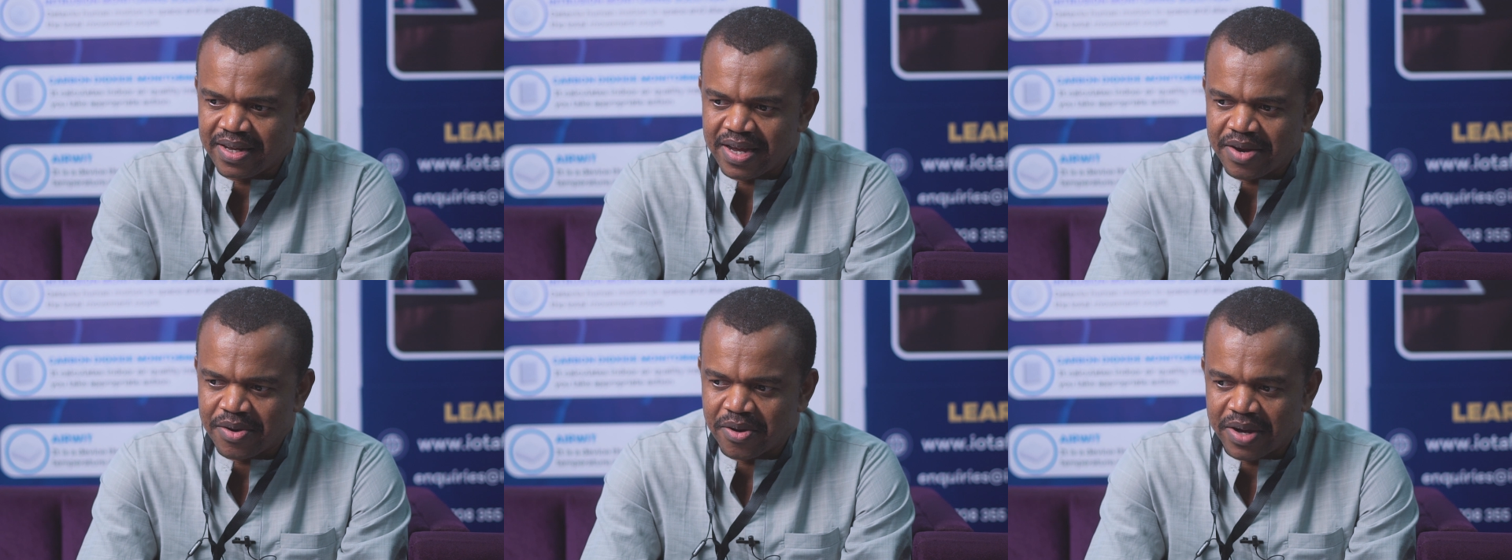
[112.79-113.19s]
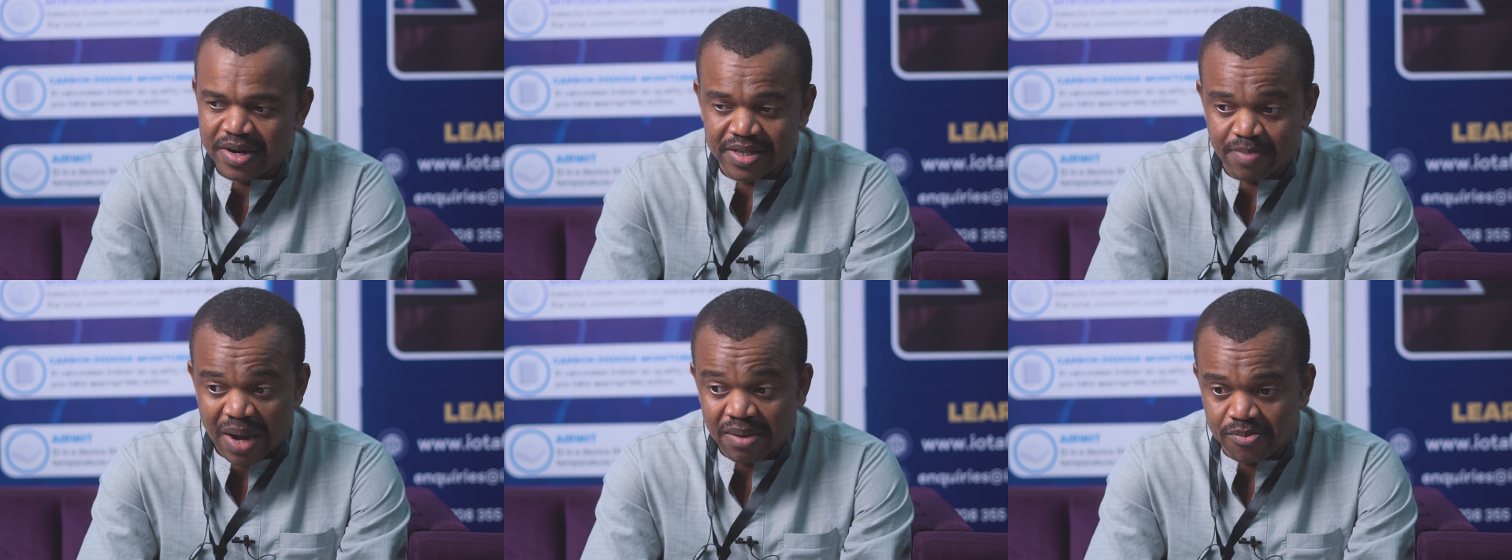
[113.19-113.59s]
you know, it
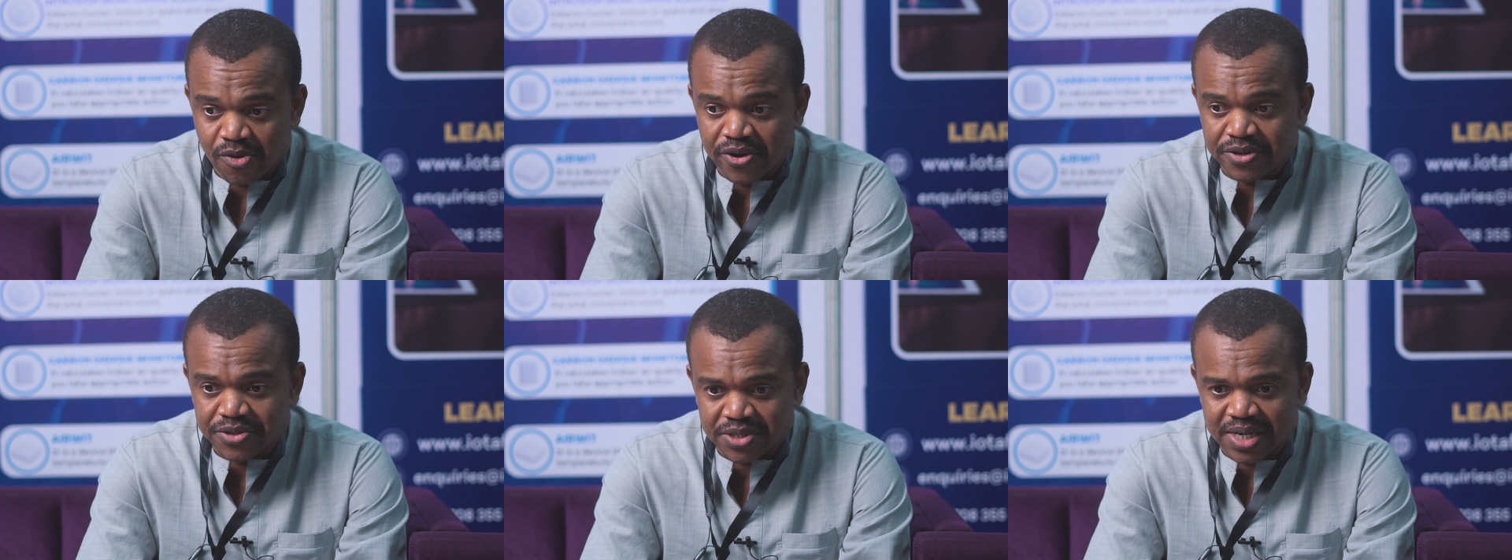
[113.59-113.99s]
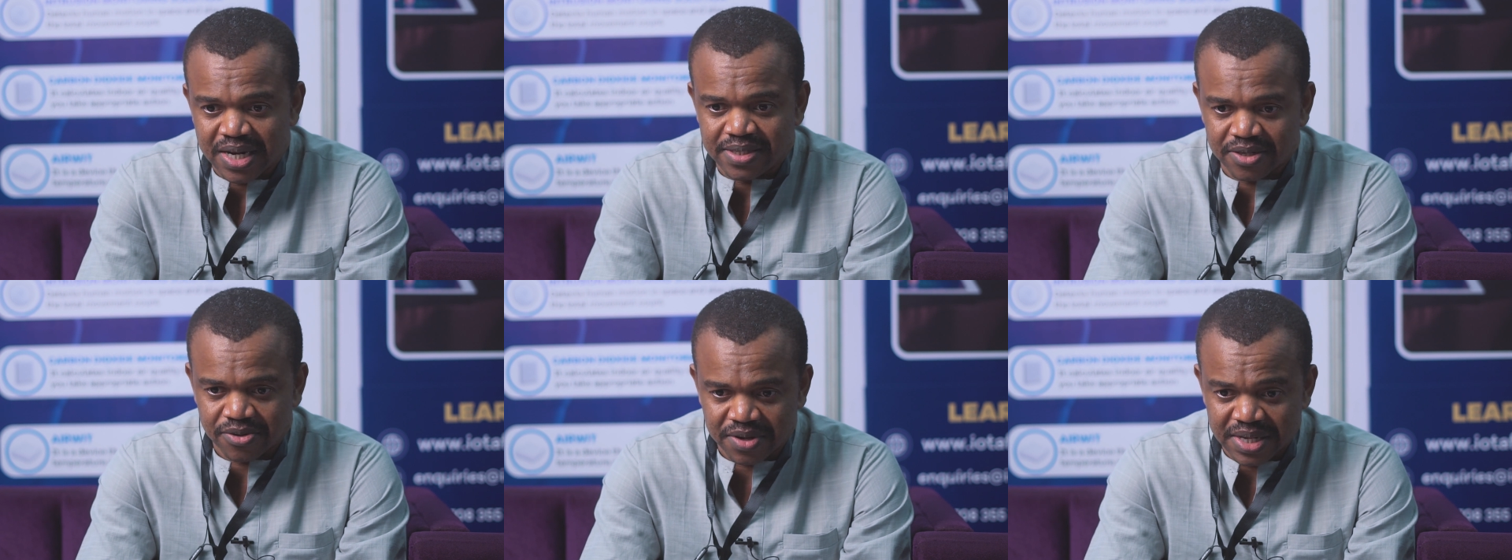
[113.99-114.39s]
is mind blowing to see
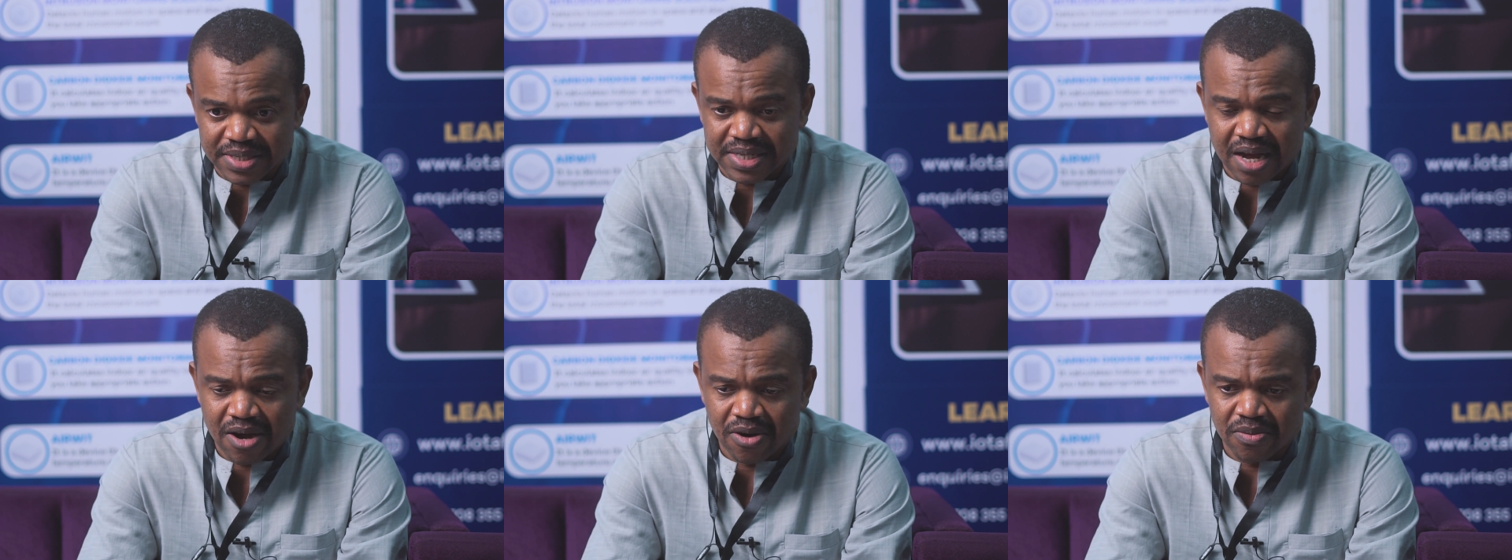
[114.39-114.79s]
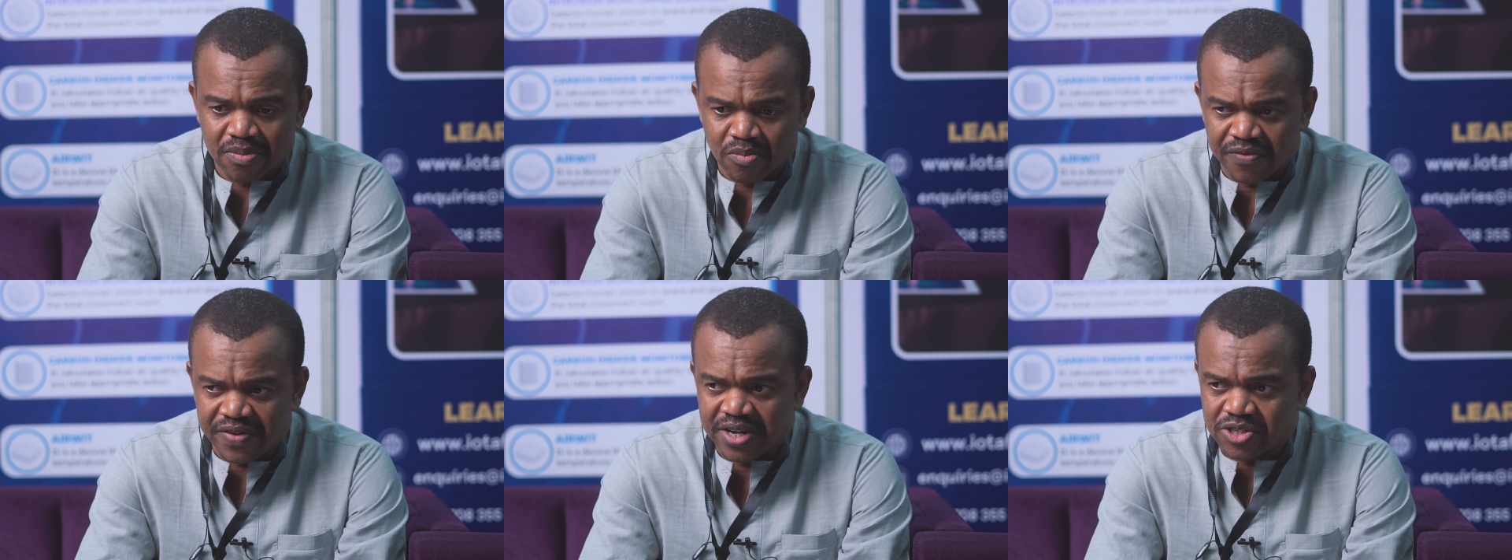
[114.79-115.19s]
that technology is now
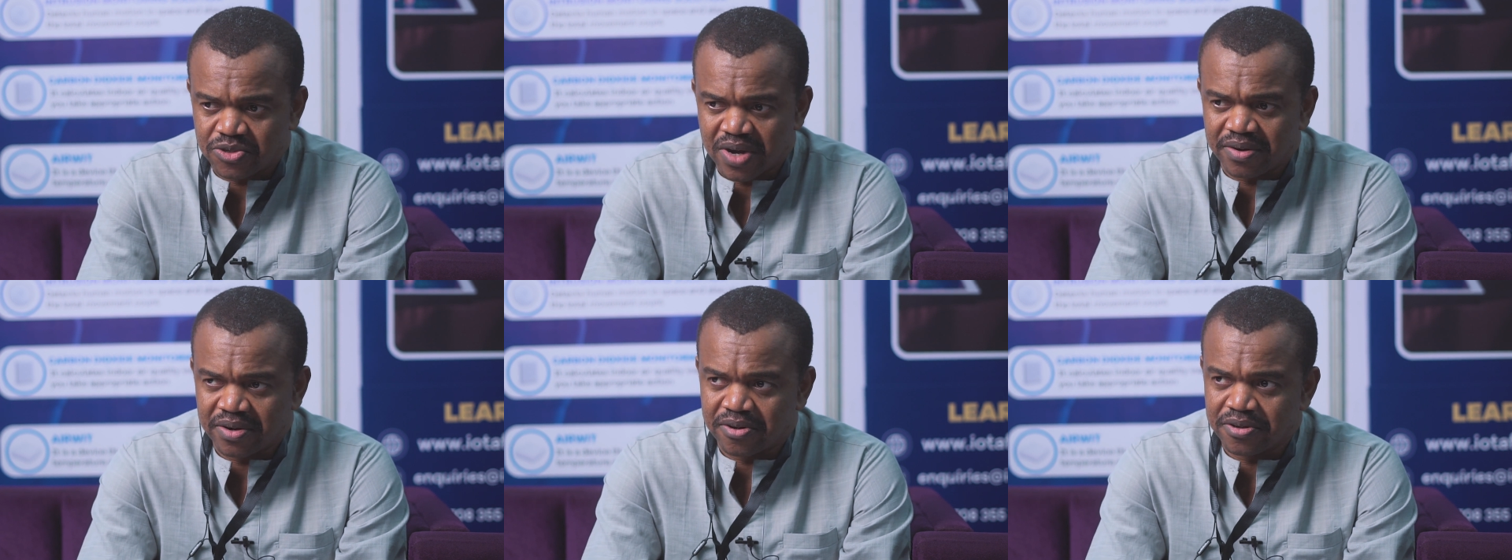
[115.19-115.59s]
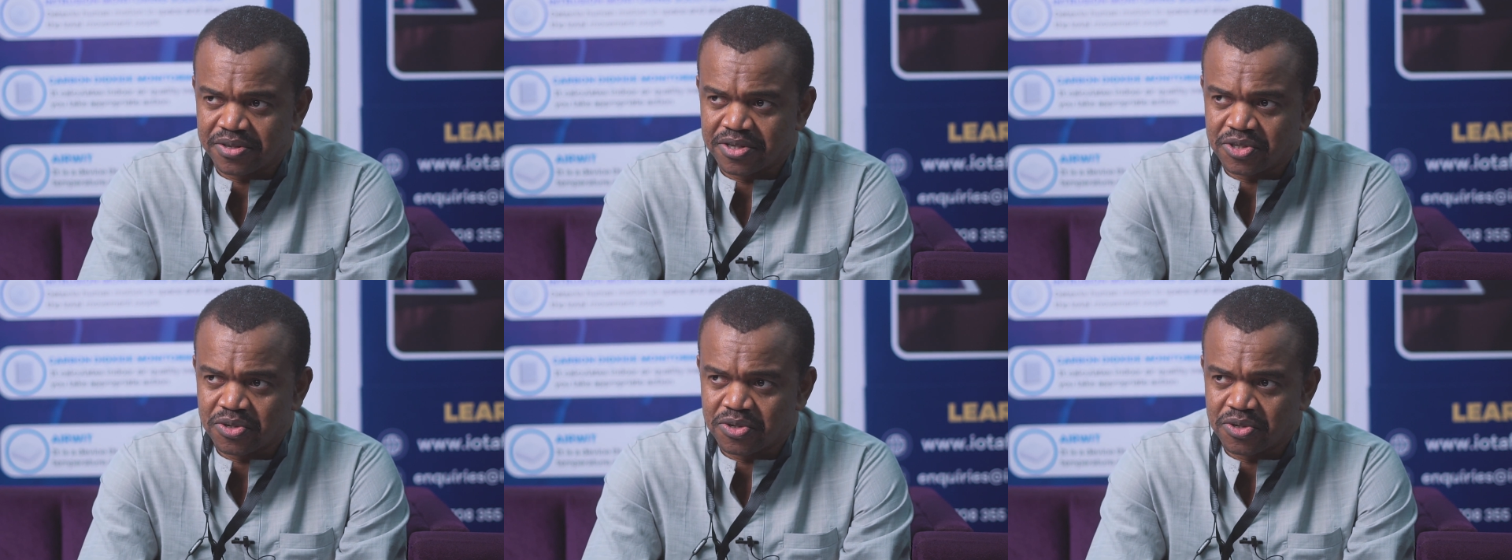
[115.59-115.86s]
moving into agriculture.